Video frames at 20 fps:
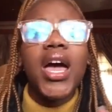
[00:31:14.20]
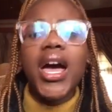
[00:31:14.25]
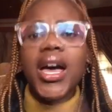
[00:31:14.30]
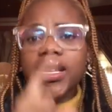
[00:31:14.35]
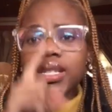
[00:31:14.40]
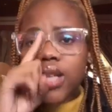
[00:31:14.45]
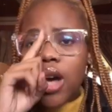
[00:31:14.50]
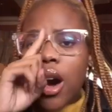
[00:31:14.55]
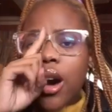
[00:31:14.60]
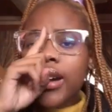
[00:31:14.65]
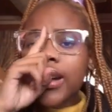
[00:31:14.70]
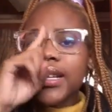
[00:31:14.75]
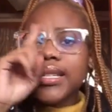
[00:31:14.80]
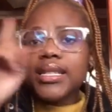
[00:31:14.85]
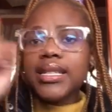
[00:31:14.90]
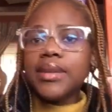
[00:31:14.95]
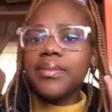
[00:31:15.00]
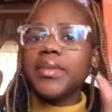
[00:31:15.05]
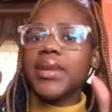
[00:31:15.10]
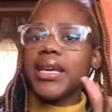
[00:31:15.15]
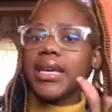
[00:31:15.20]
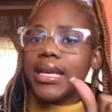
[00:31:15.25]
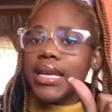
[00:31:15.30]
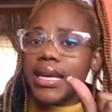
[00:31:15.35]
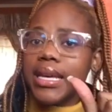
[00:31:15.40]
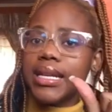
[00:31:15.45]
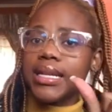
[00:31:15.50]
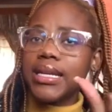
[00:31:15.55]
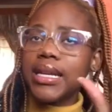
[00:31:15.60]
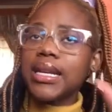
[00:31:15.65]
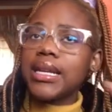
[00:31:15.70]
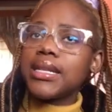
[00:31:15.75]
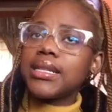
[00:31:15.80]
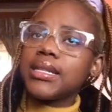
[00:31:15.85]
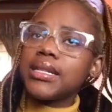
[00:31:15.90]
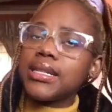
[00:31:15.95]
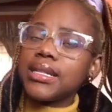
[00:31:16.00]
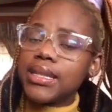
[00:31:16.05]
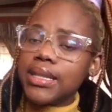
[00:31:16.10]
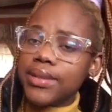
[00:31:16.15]
As hard as it may get, and
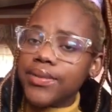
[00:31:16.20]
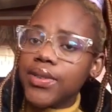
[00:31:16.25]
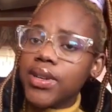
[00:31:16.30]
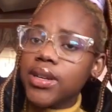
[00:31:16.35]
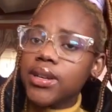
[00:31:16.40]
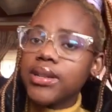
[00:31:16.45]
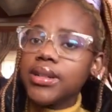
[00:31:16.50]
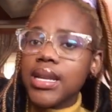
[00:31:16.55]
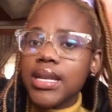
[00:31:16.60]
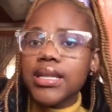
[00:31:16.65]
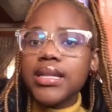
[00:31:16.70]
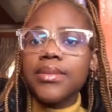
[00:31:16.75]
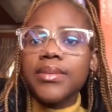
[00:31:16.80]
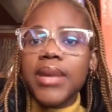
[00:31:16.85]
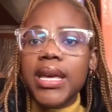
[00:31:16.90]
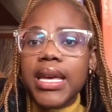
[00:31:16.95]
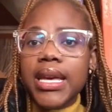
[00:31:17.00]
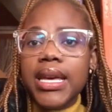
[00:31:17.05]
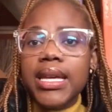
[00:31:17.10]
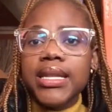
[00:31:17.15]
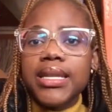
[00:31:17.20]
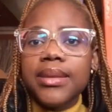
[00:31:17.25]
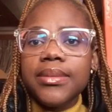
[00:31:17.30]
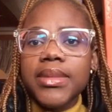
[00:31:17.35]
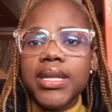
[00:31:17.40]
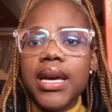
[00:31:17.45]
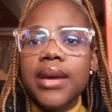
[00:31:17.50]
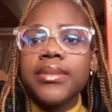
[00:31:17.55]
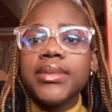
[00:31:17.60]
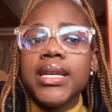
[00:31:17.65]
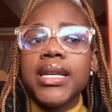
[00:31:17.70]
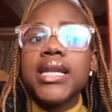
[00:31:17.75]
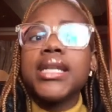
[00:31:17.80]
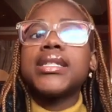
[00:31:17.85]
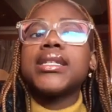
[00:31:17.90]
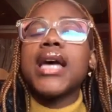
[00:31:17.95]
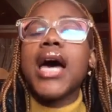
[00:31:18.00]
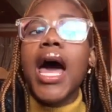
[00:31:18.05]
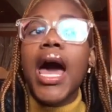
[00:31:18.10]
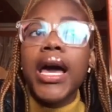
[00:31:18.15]
as difficult as it may get sometimes, and
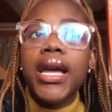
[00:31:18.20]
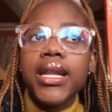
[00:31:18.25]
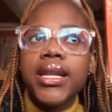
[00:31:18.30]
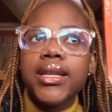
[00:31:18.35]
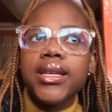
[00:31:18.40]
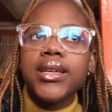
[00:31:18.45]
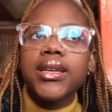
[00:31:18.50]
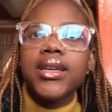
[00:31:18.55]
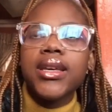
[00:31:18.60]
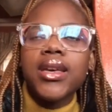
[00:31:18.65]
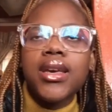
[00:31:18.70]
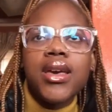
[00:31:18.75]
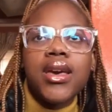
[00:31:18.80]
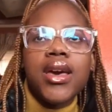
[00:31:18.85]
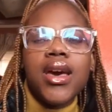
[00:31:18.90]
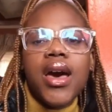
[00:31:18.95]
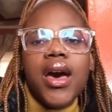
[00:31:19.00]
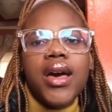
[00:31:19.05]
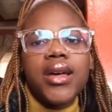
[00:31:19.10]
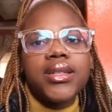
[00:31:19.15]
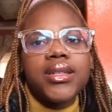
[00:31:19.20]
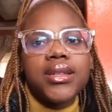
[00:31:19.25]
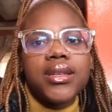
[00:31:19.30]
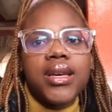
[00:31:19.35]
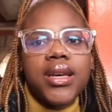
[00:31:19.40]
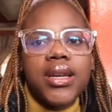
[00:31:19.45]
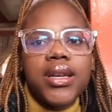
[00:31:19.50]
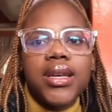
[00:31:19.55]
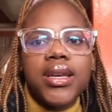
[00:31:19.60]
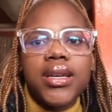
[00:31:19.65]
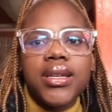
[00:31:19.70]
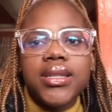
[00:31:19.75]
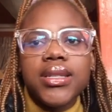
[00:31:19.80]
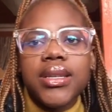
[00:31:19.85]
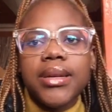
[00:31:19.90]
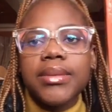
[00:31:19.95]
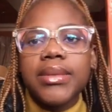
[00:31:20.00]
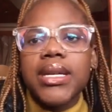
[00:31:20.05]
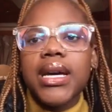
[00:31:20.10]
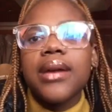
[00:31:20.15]
as ugly as it can get
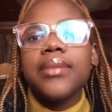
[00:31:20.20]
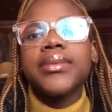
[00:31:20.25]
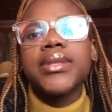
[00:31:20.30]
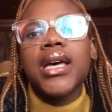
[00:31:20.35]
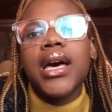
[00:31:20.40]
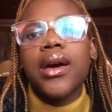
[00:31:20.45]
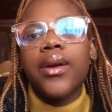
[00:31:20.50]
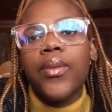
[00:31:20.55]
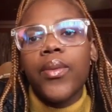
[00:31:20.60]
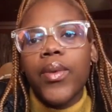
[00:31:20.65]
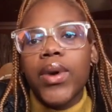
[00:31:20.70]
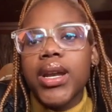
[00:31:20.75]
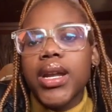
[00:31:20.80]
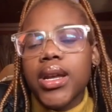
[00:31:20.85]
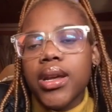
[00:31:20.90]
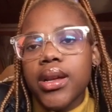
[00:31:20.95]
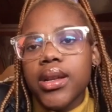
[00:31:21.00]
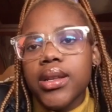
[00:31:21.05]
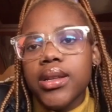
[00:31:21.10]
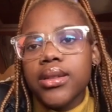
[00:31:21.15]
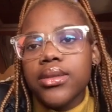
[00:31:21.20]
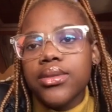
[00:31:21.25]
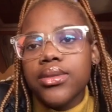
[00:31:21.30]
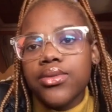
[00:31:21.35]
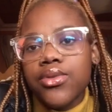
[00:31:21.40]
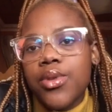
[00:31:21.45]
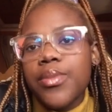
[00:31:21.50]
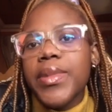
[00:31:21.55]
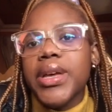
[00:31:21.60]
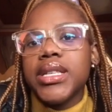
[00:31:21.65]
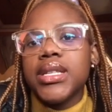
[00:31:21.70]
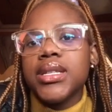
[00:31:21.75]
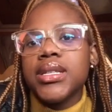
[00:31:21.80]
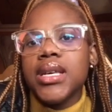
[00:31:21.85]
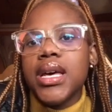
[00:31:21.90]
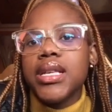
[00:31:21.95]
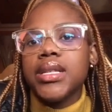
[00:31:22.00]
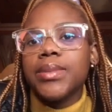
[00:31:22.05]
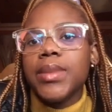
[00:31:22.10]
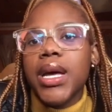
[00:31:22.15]
sometimes, I wanna
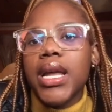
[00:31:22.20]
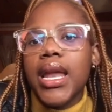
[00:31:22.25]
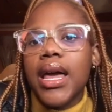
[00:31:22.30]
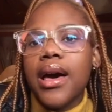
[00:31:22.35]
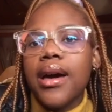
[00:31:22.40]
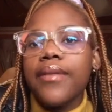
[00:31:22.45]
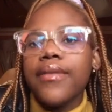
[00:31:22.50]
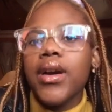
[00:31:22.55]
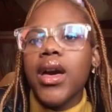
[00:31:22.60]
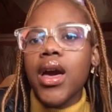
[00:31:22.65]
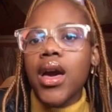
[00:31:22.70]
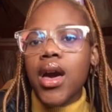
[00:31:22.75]
romanticize my life.